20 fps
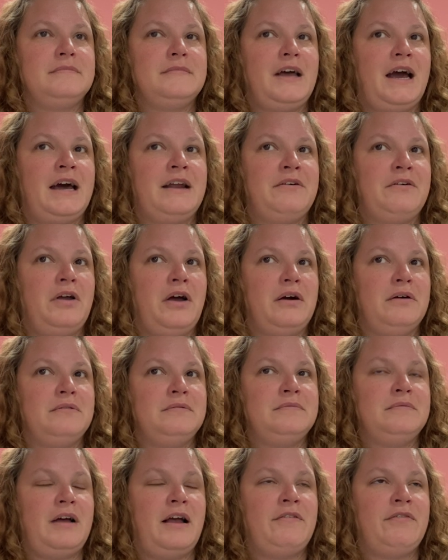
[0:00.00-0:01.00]
I don't know.
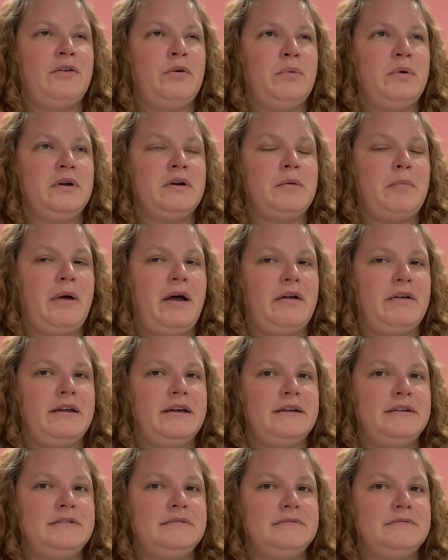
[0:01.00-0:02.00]
I feel weird about
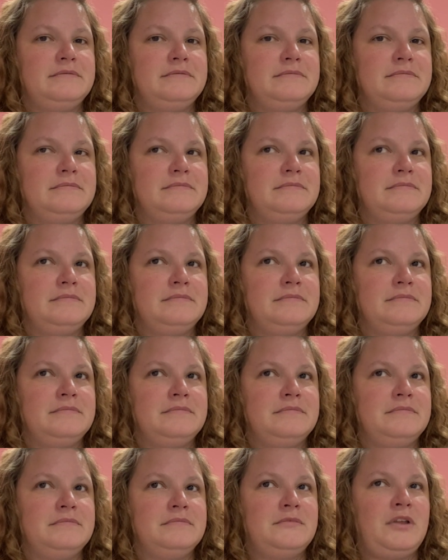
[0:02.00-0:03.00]
it.
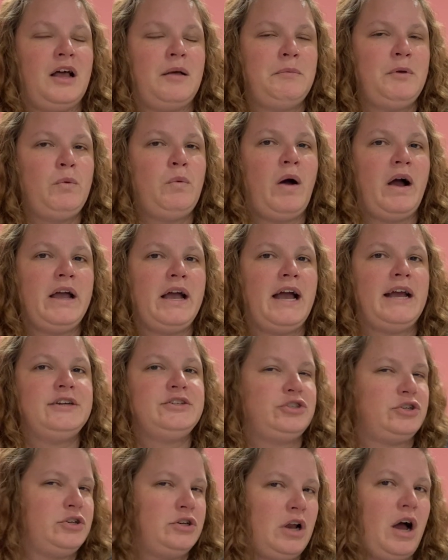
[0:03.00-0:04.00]
Tell me why I
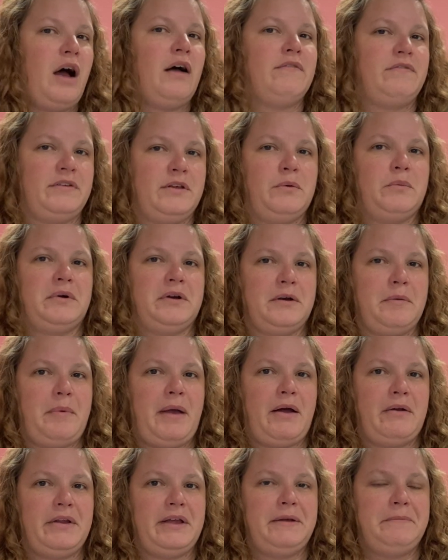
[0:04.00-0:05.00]
should not feel weird
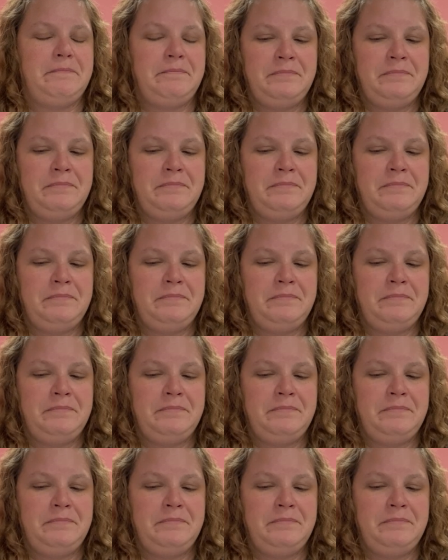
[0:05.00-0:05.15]
about it.